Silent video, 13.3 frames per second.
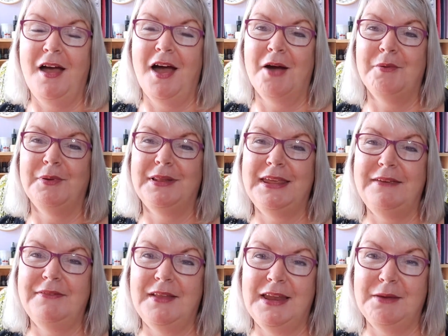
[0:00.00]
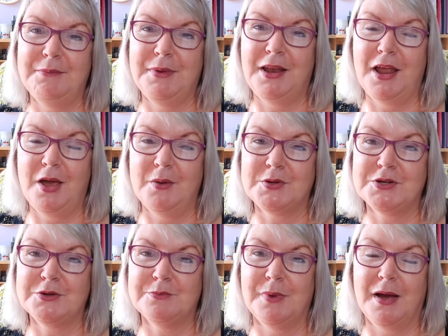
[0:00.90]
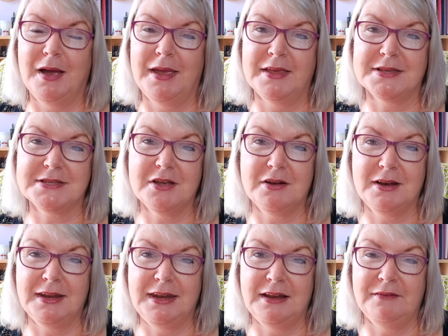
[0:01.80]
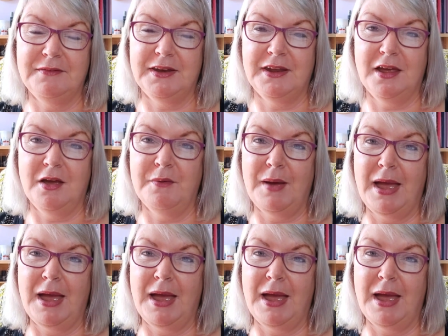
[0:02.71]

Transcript: I will leave the link below to my circular needle video